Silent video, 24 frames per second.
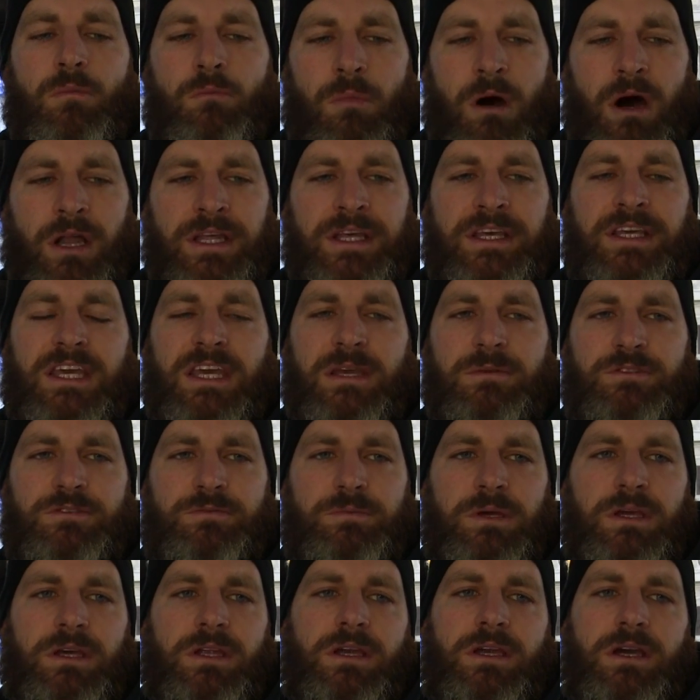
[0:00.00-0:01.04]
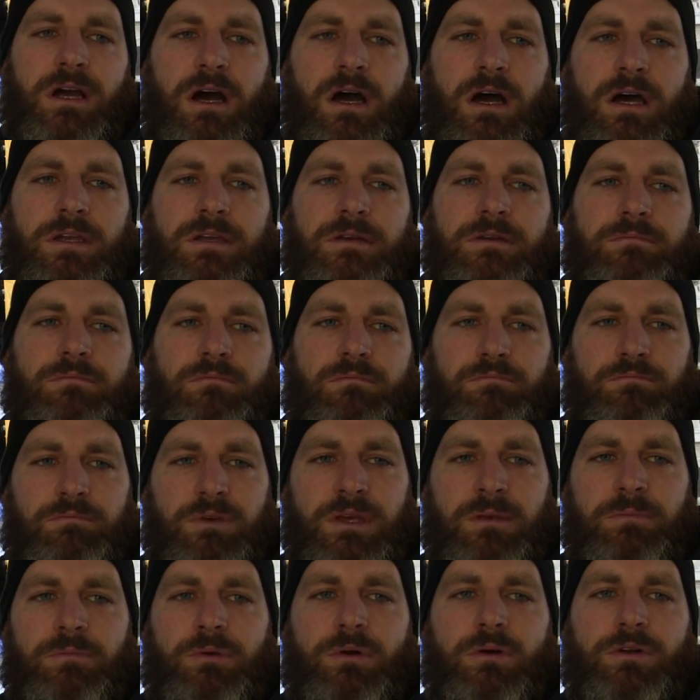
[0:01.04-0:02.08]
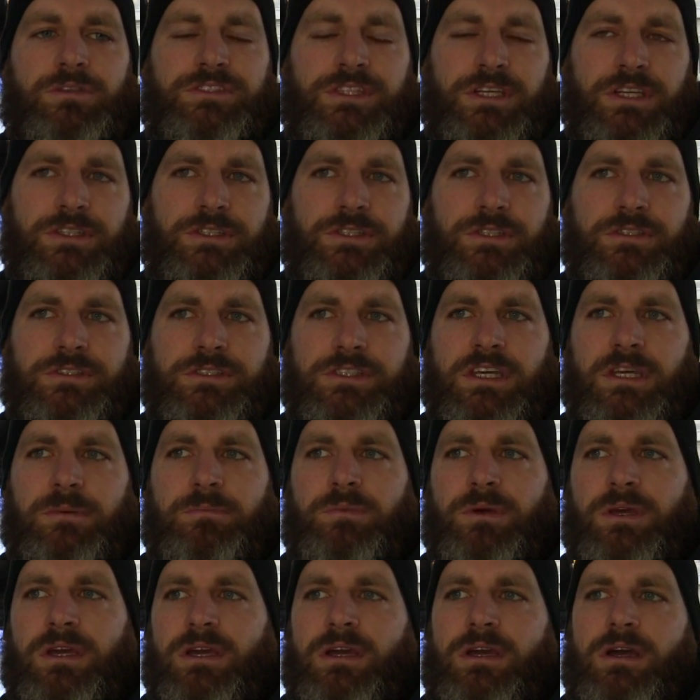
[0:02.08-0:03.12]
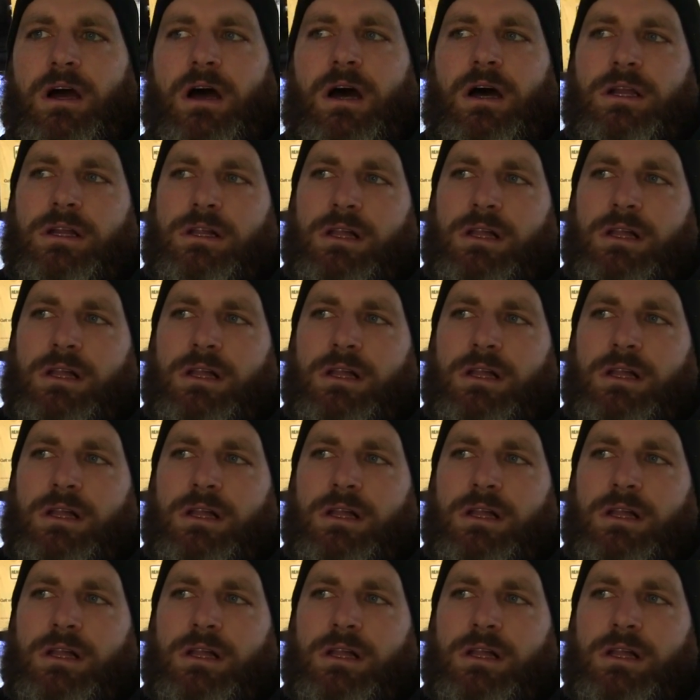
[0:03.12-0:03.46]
money keeps being cut. Teachers keep being cut.